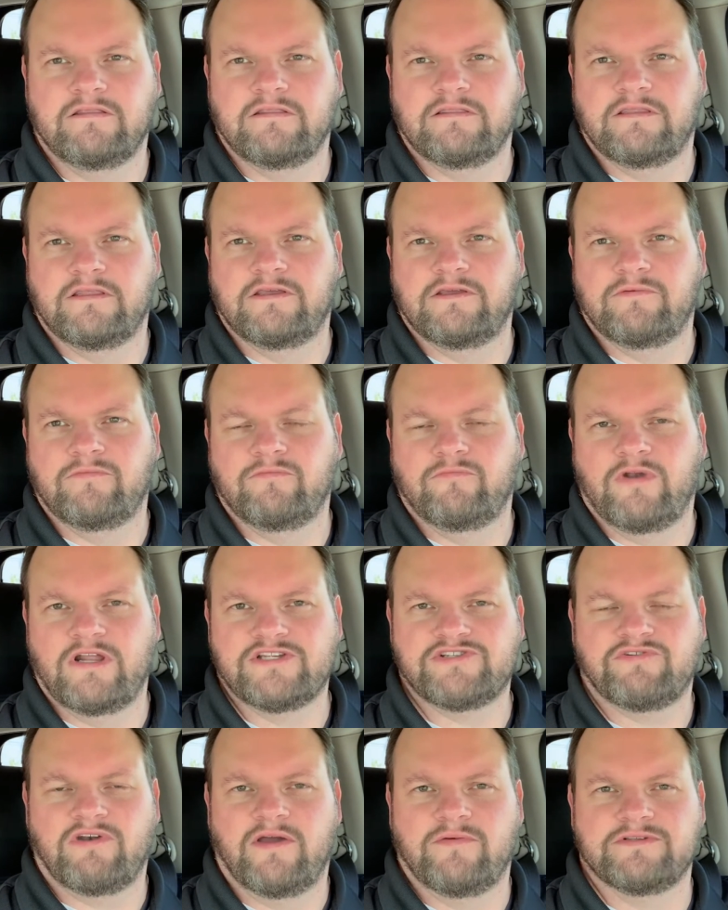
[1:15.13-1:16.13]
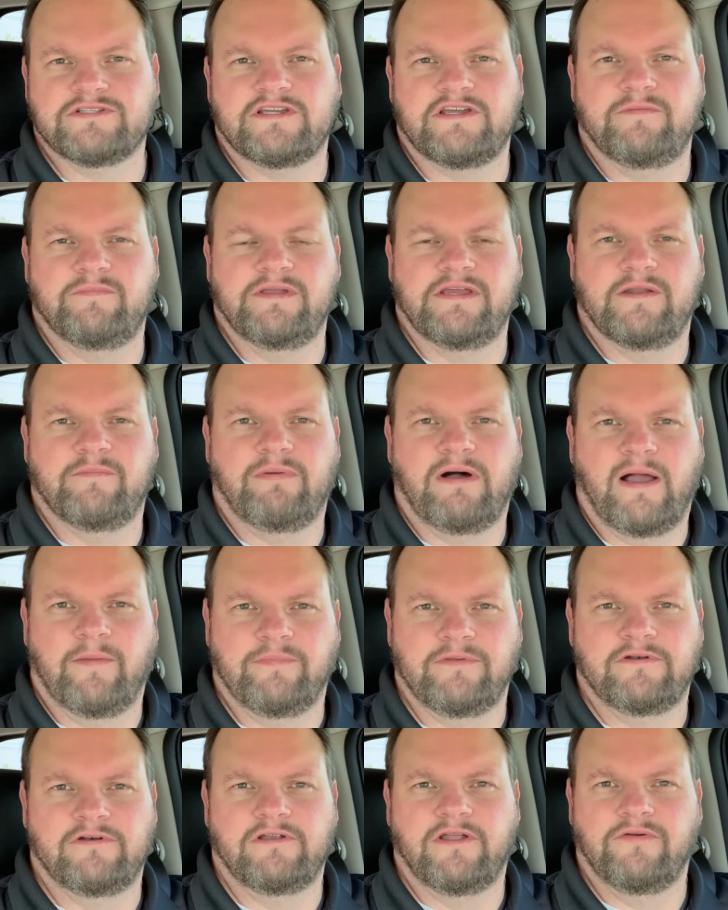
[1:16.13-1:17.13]
the restaurant was going to be in a
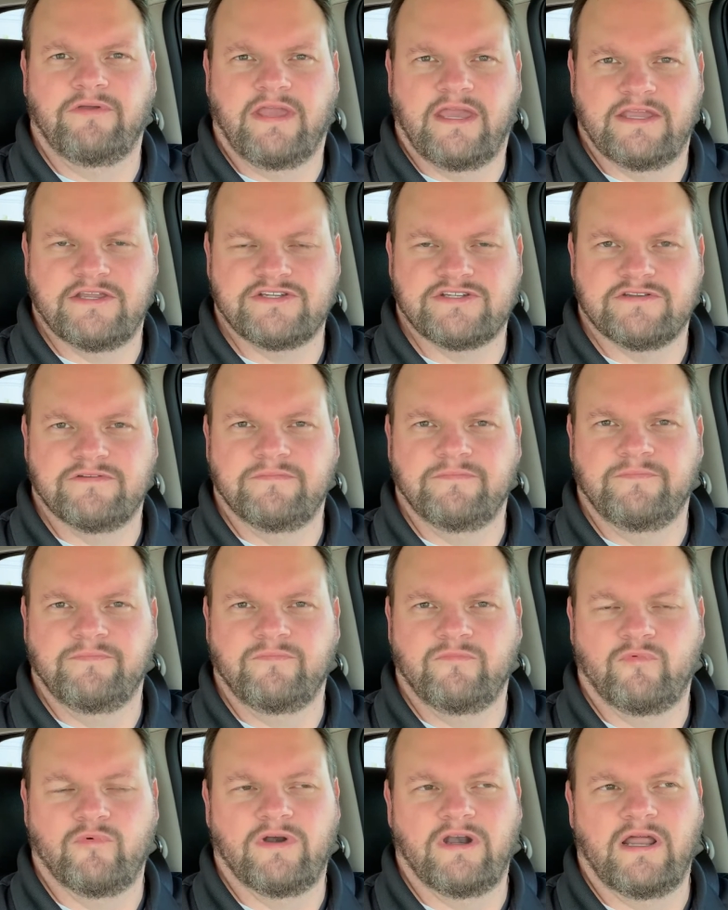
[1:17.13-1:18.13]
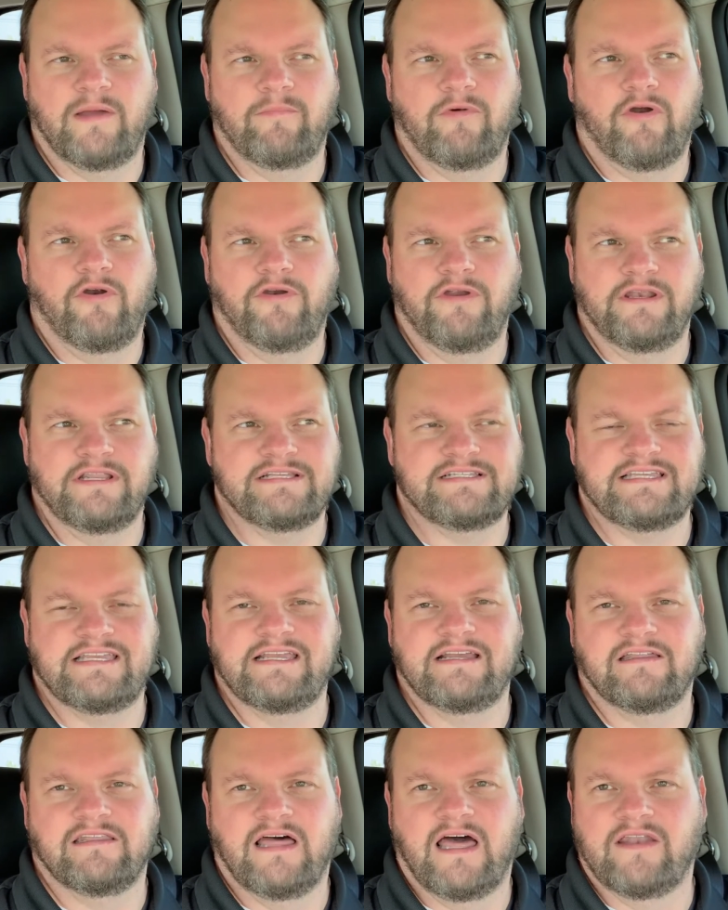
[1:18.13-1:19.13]
popular location where I'm already
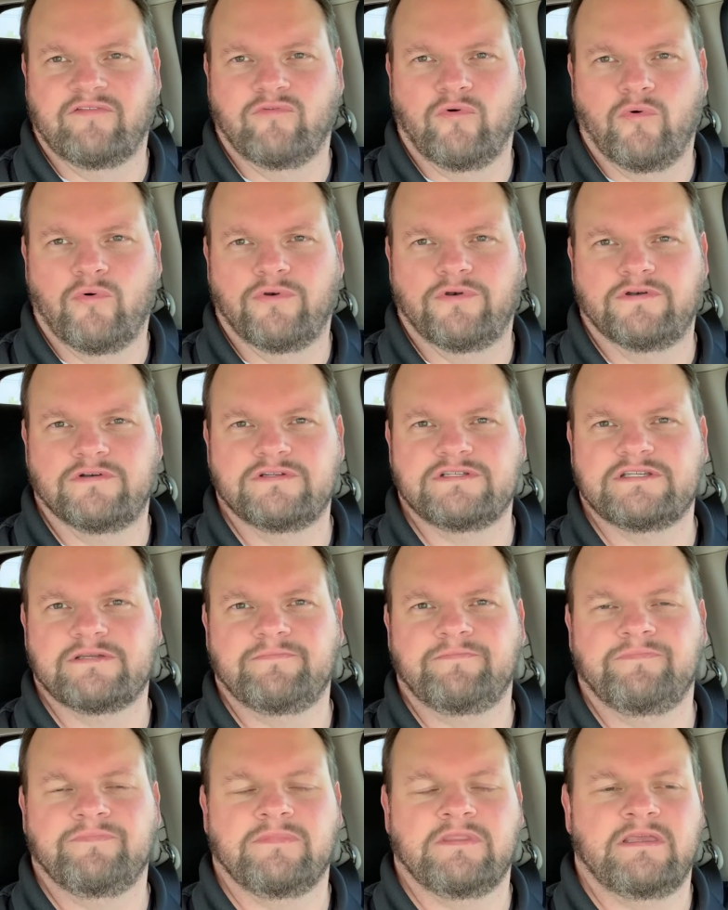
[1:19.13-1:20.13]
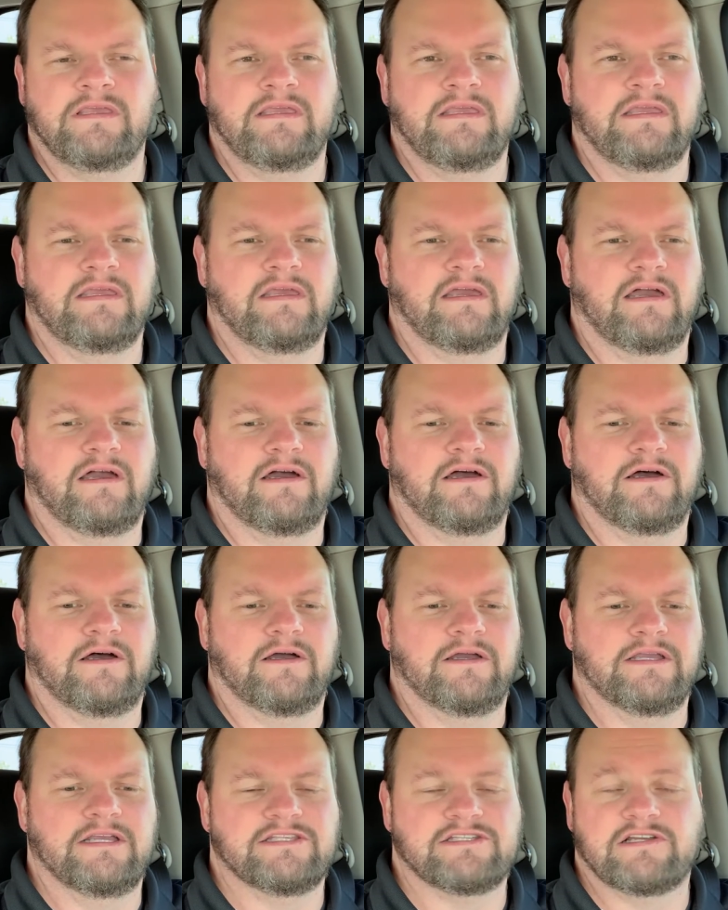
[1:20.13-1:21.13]
seeing a lot of orders.
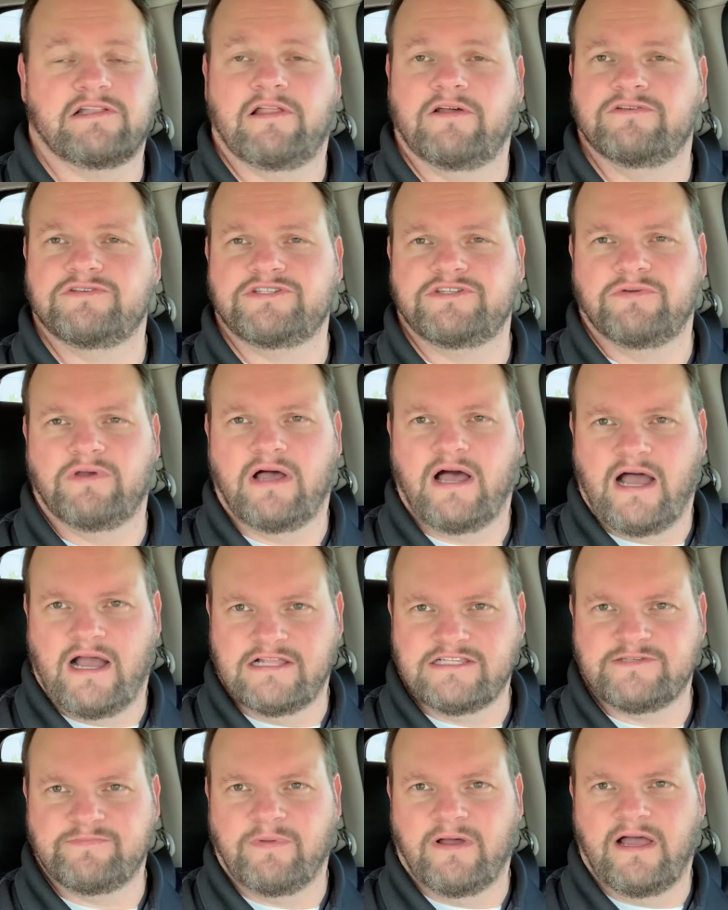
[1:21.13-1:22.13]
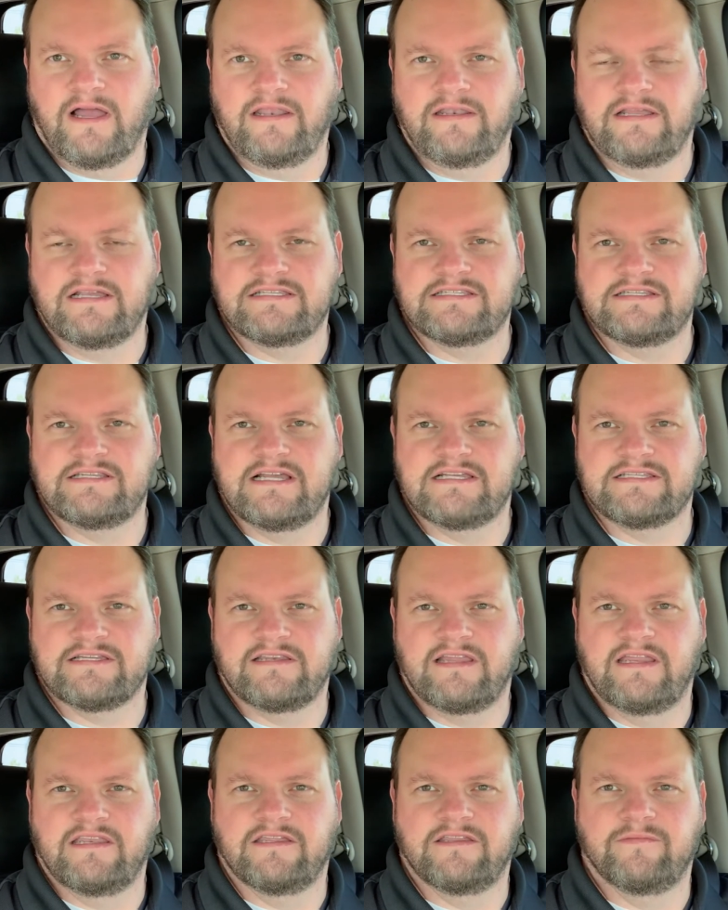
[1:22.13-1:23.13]
It's close to a hotspot as
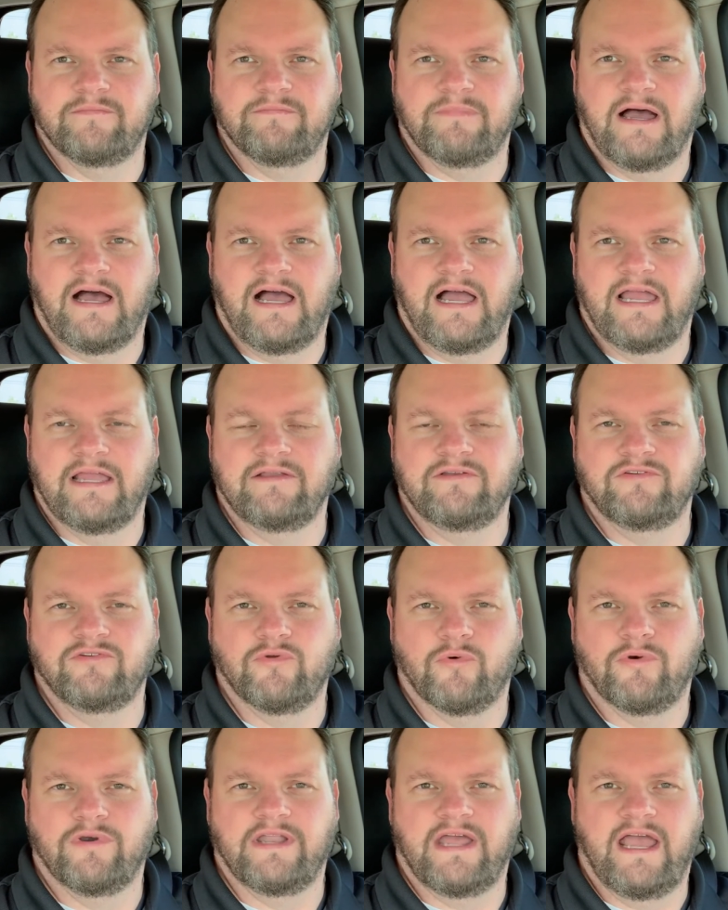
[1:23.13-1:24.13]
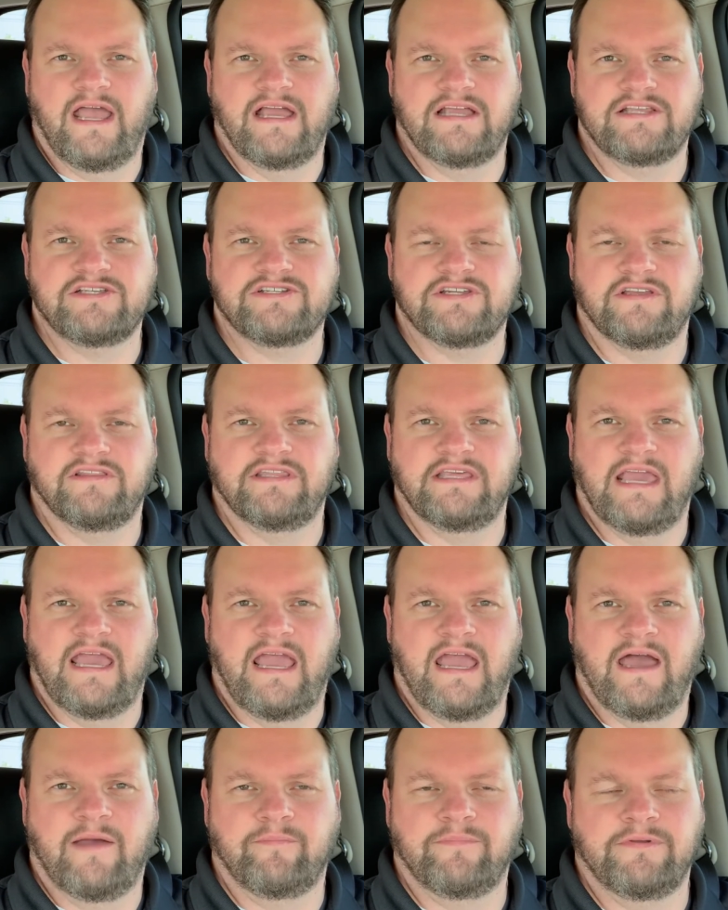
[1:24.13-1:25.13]
designated by DoorDash in the
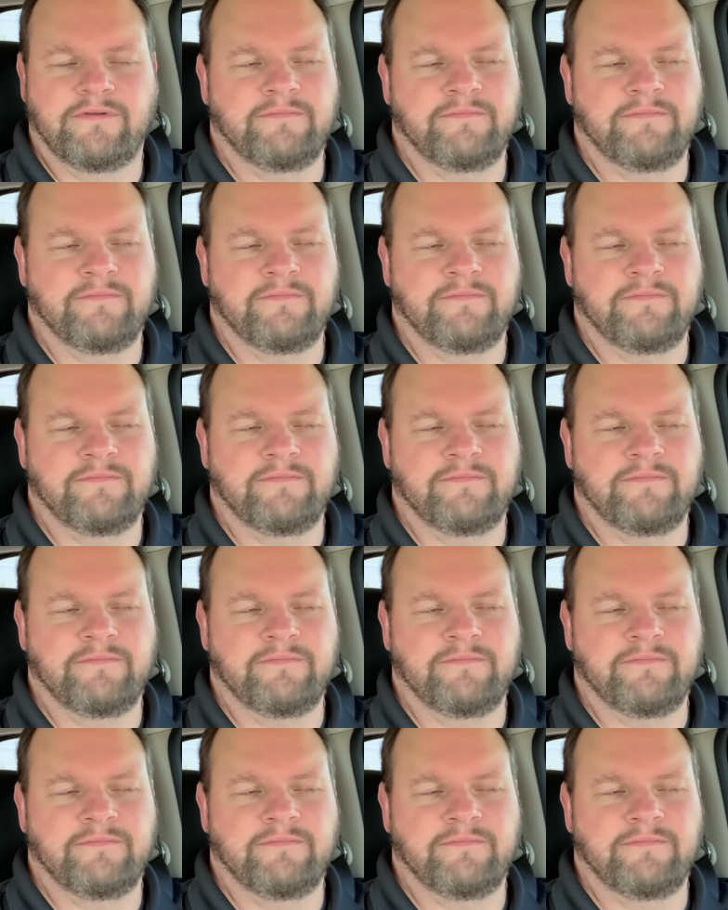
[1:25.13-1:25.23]
app.